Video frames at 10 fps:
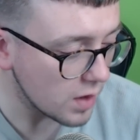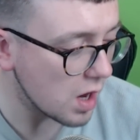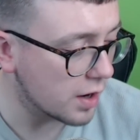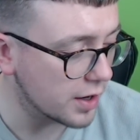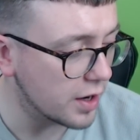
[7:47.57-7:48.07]

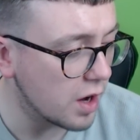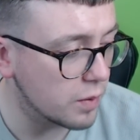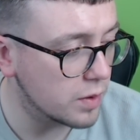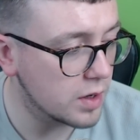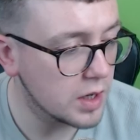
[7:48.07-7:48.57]
I don't
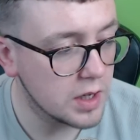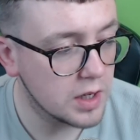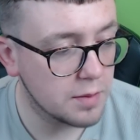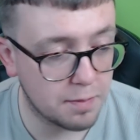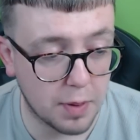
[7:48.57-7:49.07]
know.
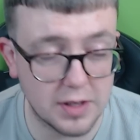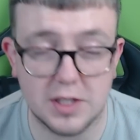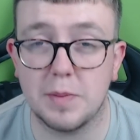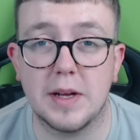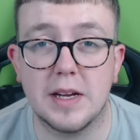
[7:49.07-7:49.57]

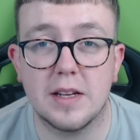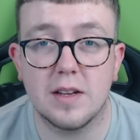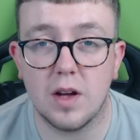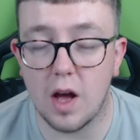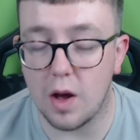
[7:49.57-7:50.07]
Possibly.
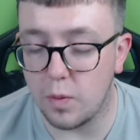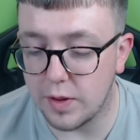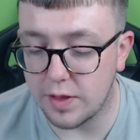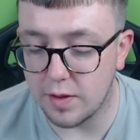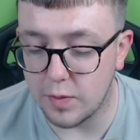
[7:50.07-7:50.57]

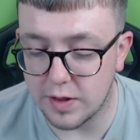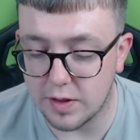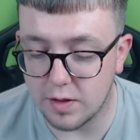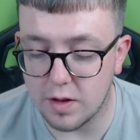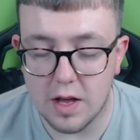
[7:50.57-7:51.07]
With
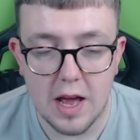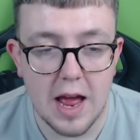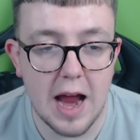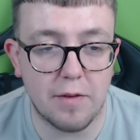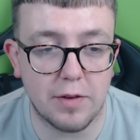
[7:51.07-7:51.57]

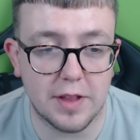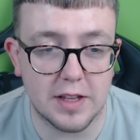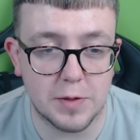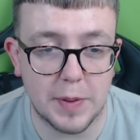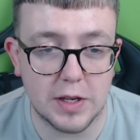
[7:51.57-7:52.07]
everything
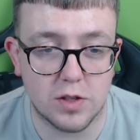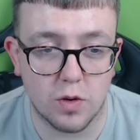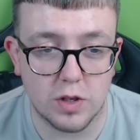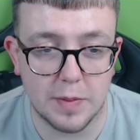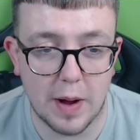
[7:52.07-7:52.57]
that's been
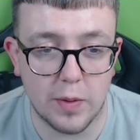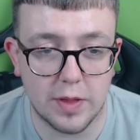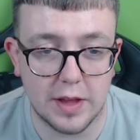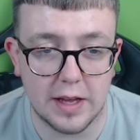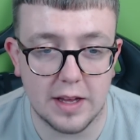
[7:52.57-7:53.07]
talked about with
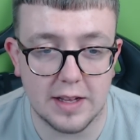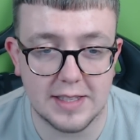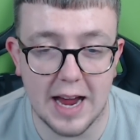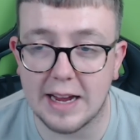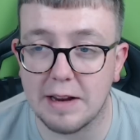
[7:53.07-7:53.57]
the
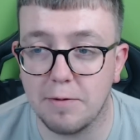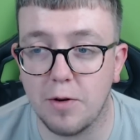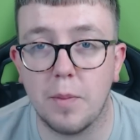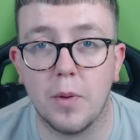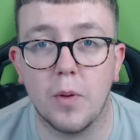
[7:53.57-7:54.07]
attacking
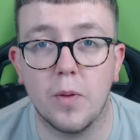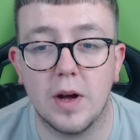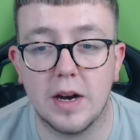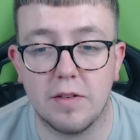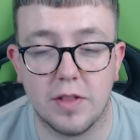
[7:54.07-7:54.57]
football
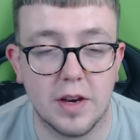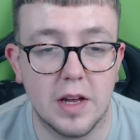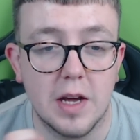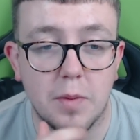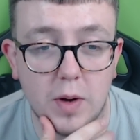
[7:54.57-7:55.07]
and everything.
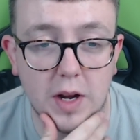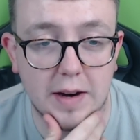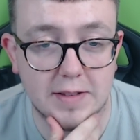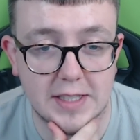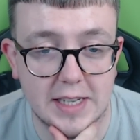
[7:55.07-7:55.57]
We're going to
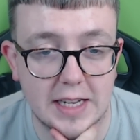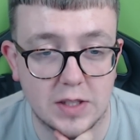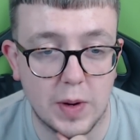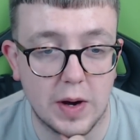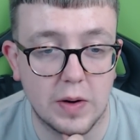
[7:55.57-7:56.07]
have to see as
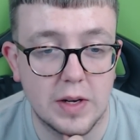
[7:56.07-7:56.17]
well.